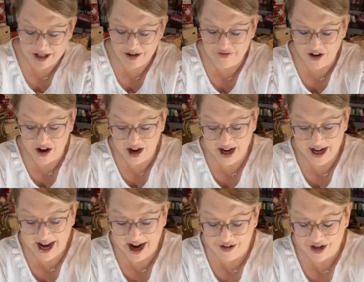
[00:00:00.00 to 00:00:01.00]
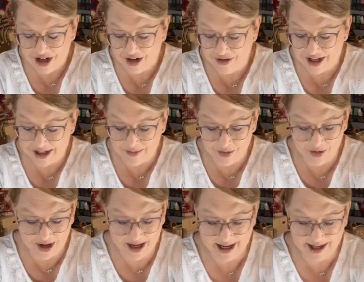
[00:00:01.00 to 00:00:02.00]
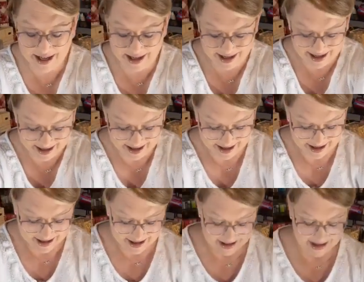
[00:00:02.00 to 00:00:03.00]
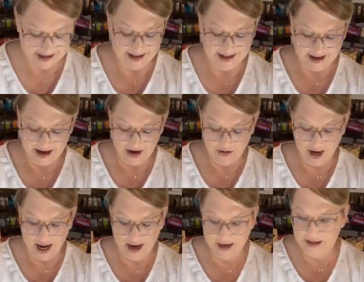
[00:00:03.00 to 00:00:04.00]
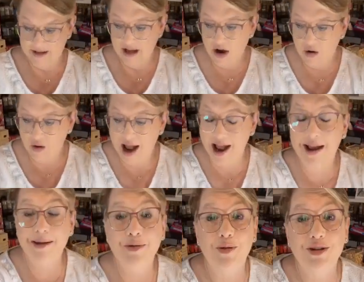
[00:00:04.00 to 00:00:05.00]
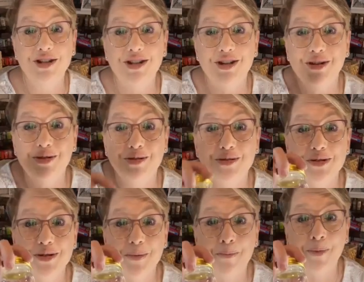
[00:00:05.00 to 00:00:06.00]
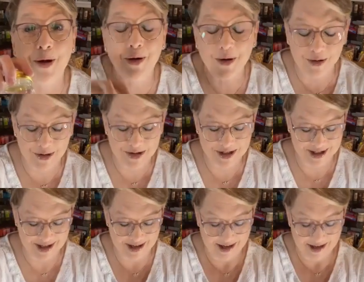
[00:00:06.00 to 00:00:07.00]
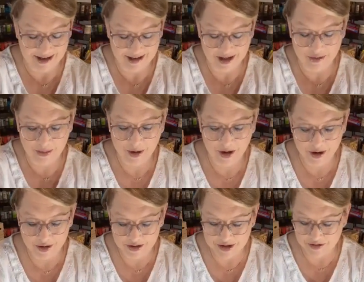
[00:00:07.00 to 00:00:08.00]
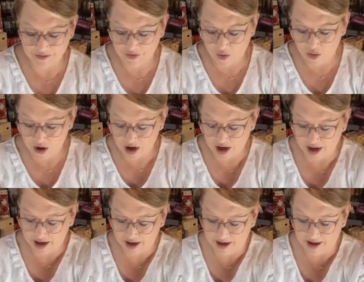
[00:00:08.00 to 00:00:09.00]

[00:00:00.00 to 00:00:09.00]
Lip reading: Miss Yvonne. How are you this morning? Okay, so I'm going to use pearls, little pearls for